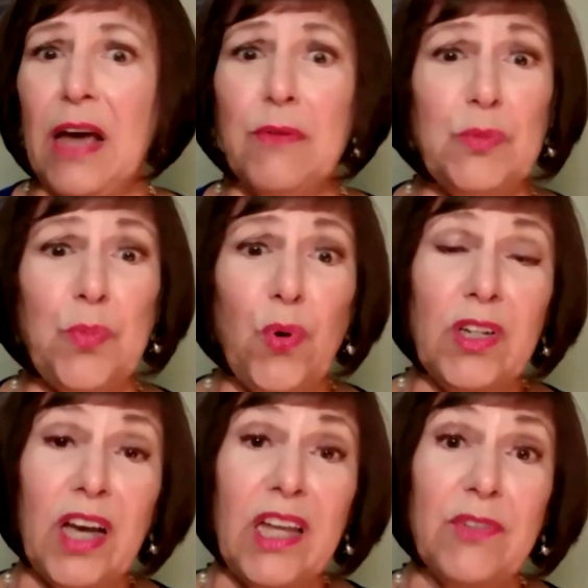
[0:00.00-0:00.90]
I was
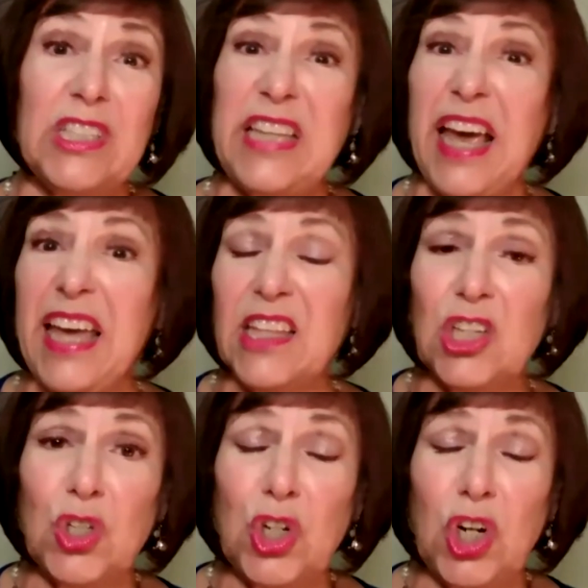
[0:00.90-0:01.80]
born kind of a sad
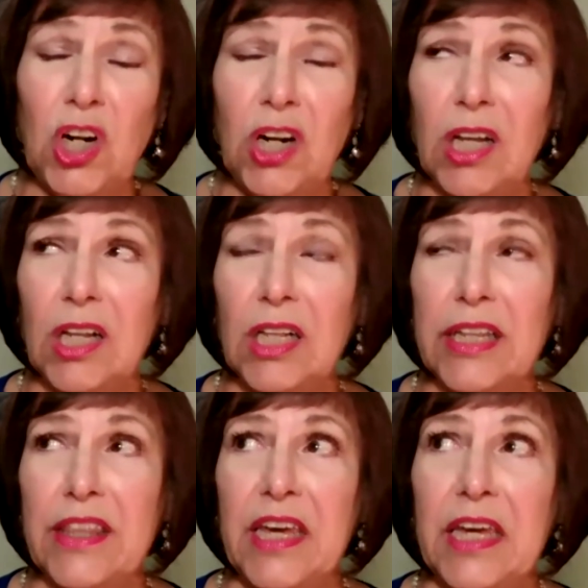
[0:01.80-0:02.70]
little
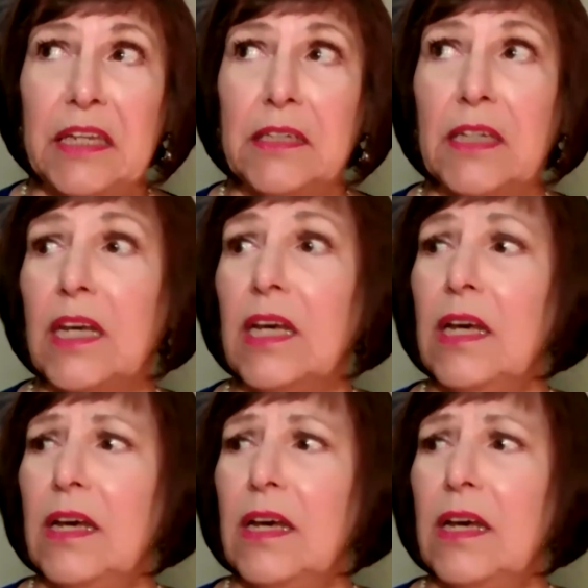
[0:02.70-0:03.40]
girl, and then